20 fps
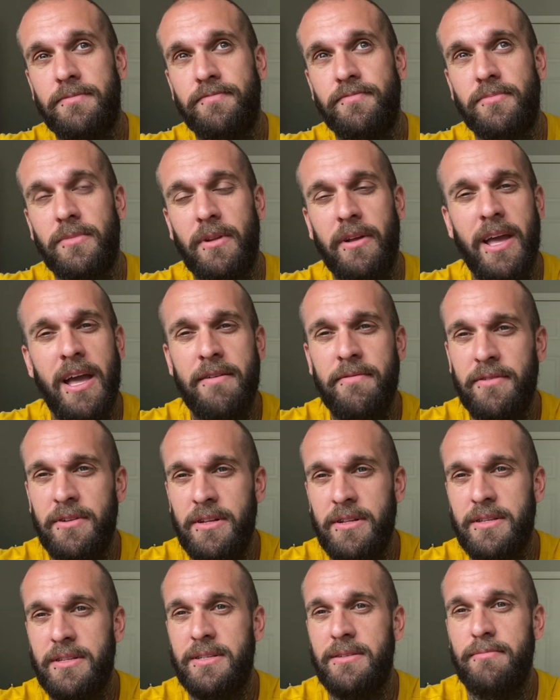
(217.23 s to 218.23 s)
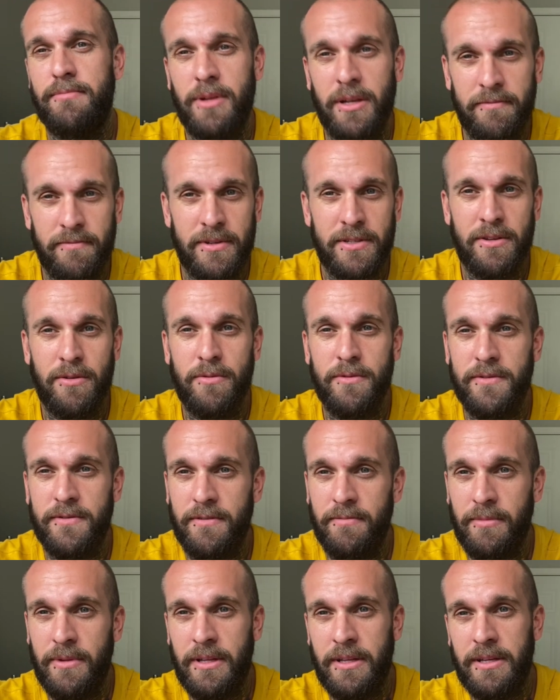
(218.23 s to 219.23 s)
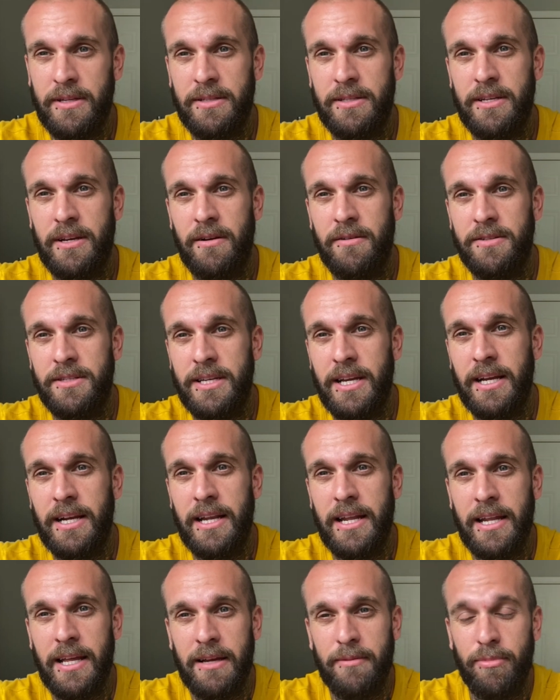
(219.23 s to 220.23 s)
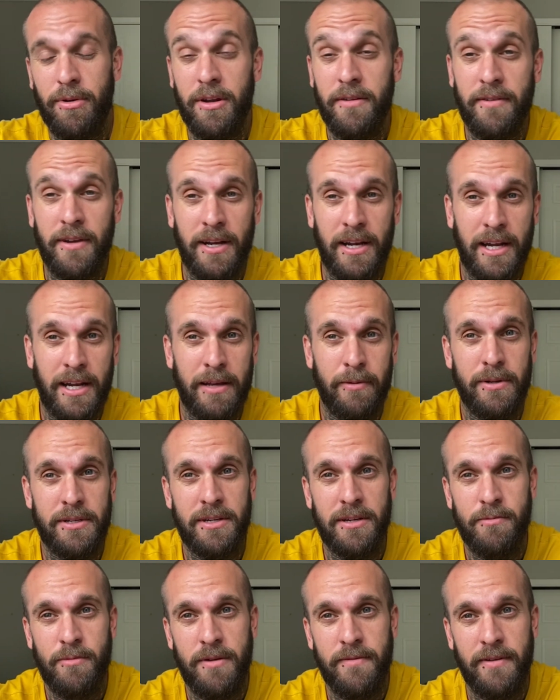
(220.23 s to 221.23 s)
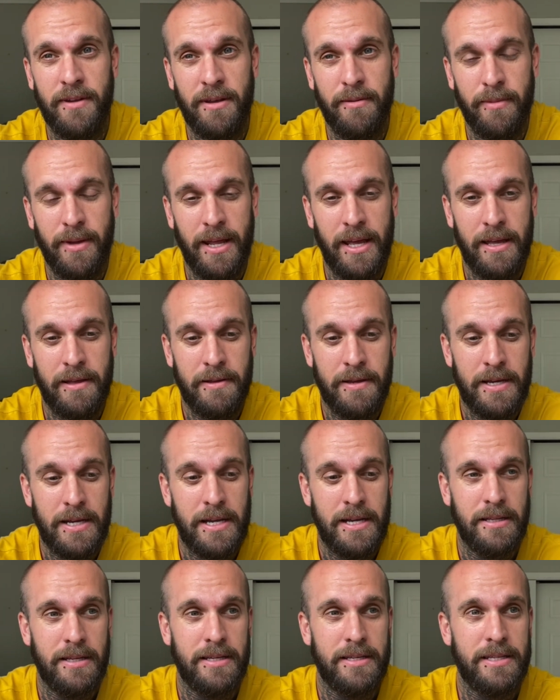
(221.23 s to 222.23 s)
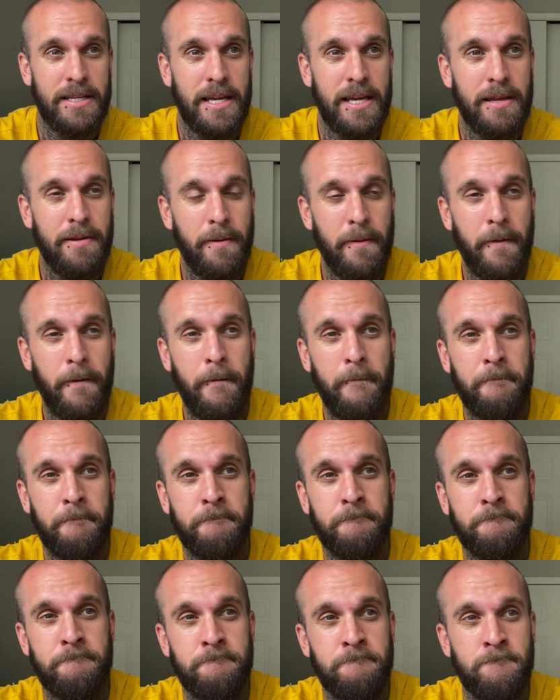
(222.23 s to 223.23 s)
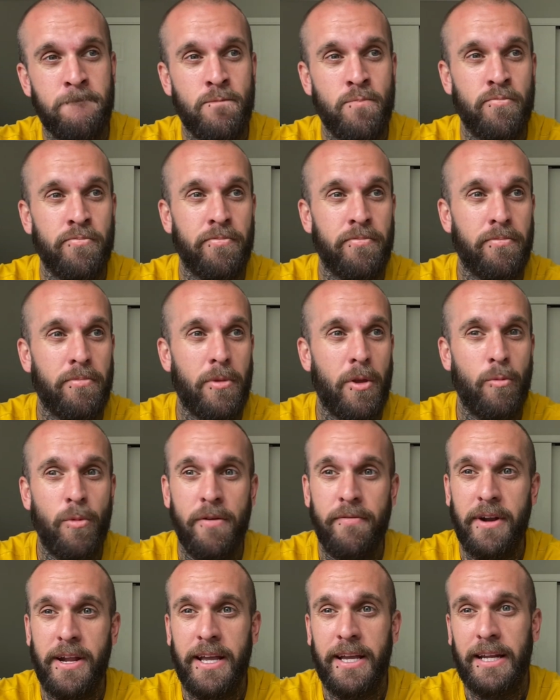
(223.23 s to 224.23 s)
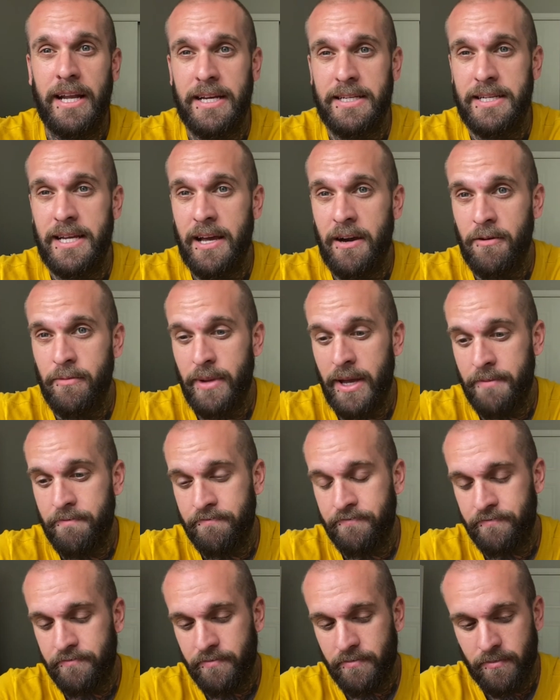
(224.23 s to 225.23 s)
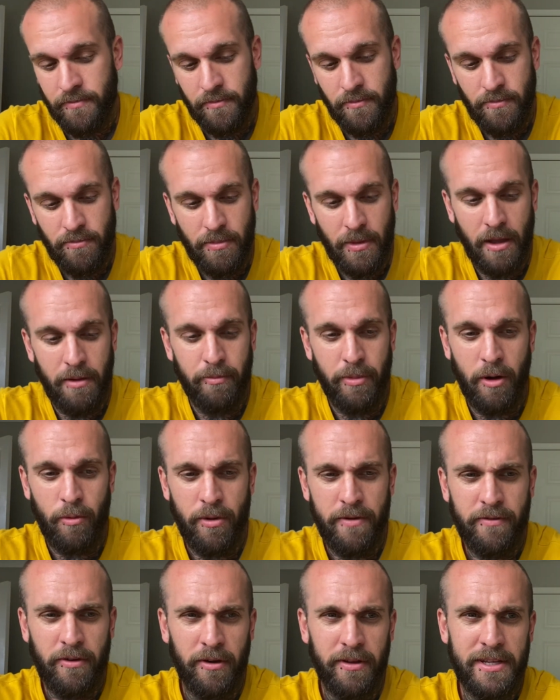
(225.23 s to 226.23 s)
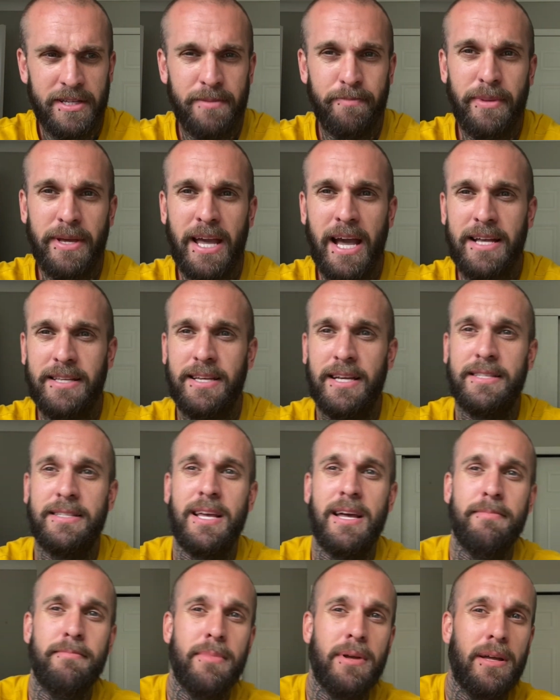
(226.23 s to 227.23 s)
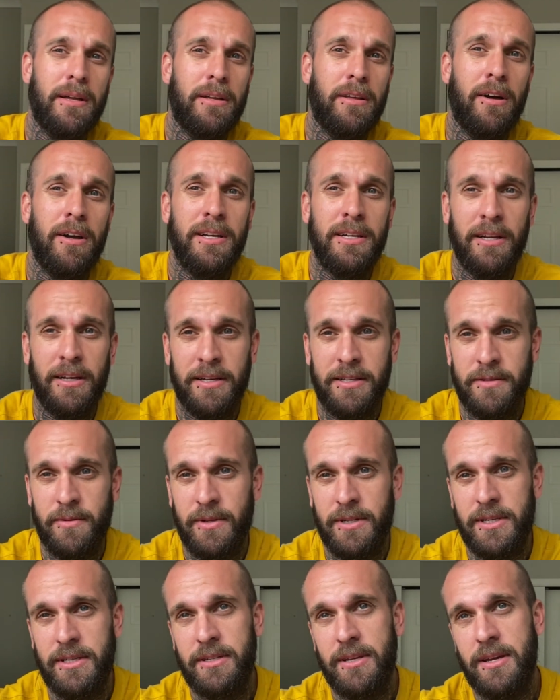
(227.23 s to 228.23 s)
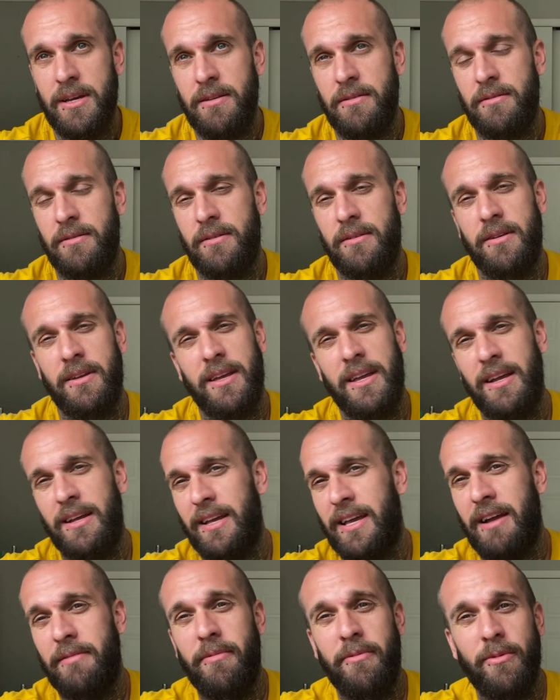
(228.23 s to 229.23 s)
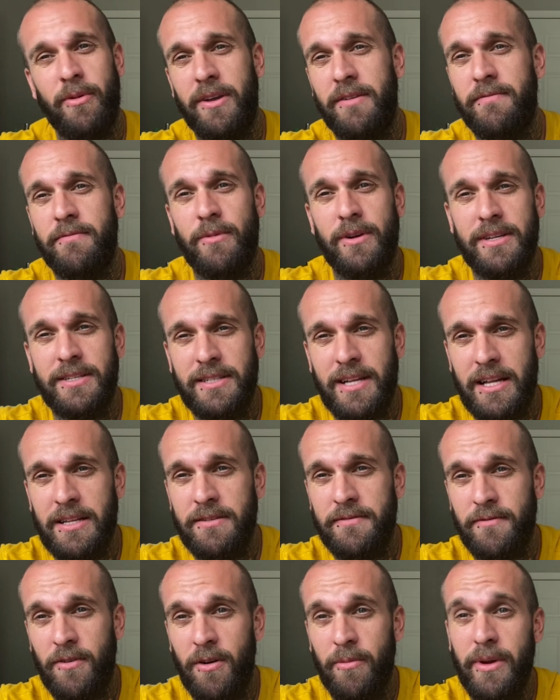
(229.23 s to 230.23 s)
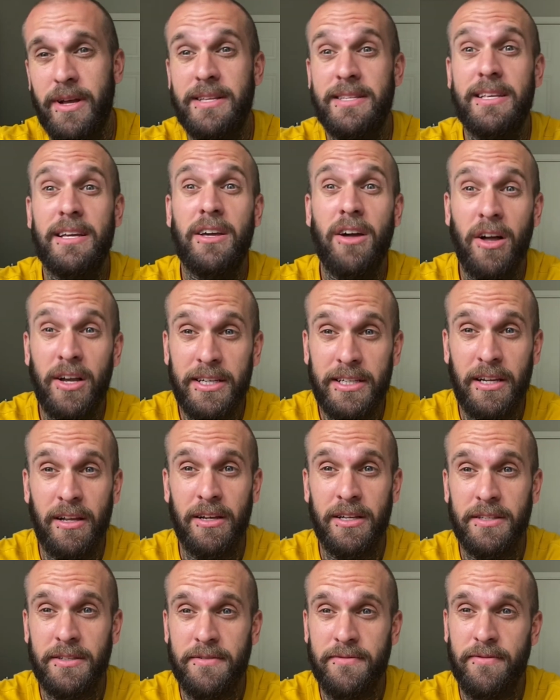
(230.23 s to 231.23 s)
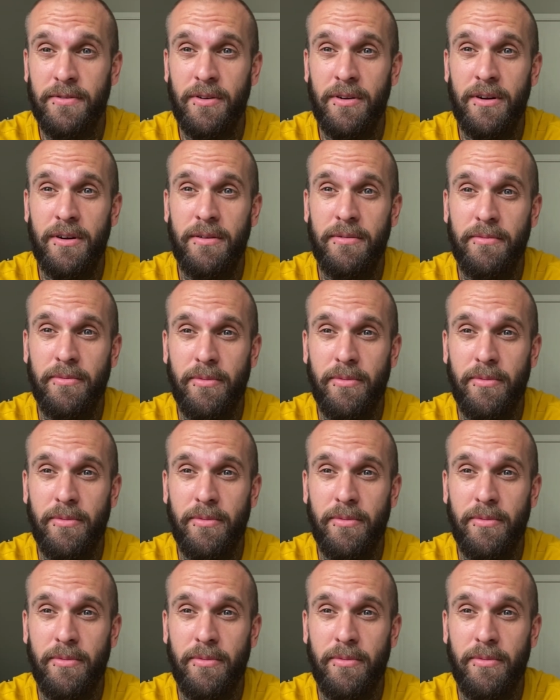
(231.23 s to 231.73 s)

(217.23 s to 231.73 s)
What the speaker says: like evidence and blood results from the TRT clinic, private clinic, which I'm with at the minute, to see whether they can actually help me. But we've got this BSSM guidelines, which is I can't remember what it stands for, but it's the guidelines for